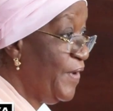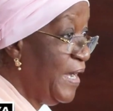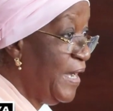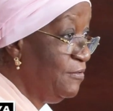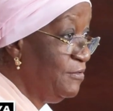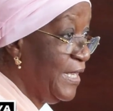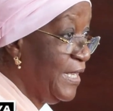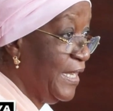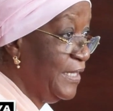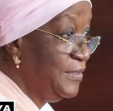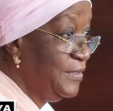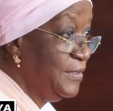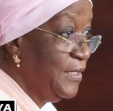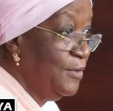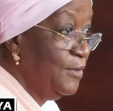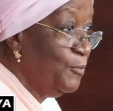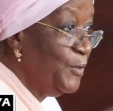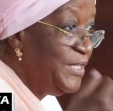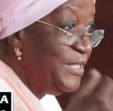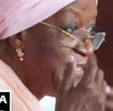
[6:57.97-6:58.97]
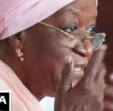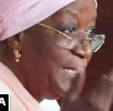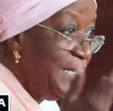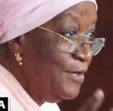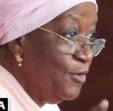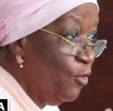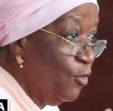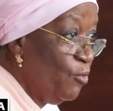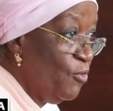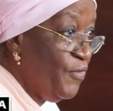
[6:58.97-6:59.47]
found out
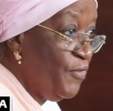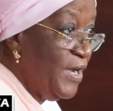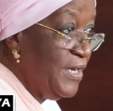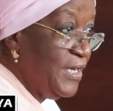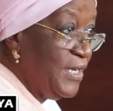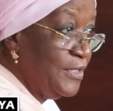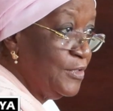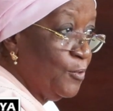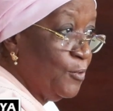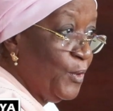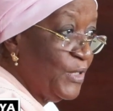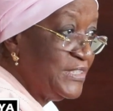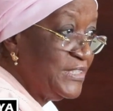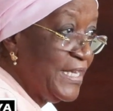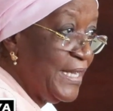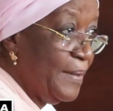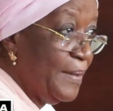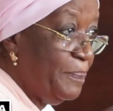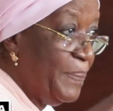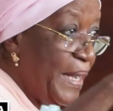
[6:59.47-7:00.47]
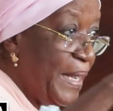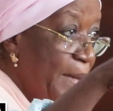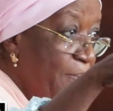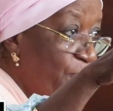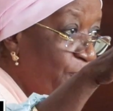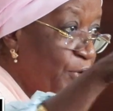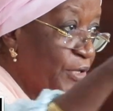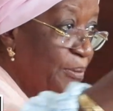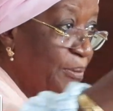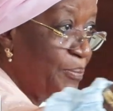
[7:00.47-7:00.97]
the water pipe
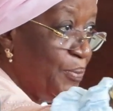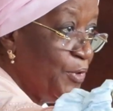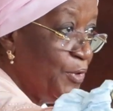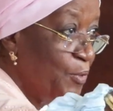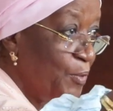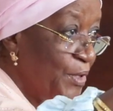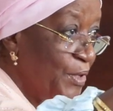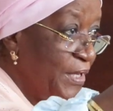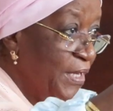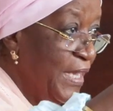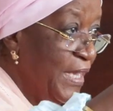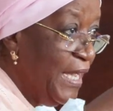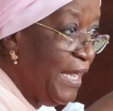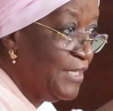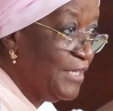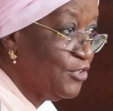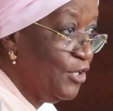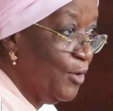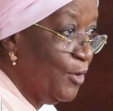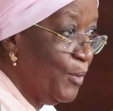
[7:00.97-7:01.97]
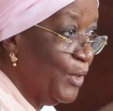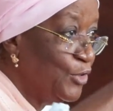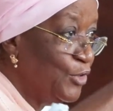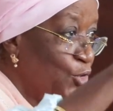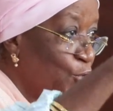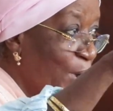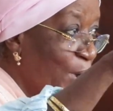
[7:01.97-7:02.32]
for the brewery actually went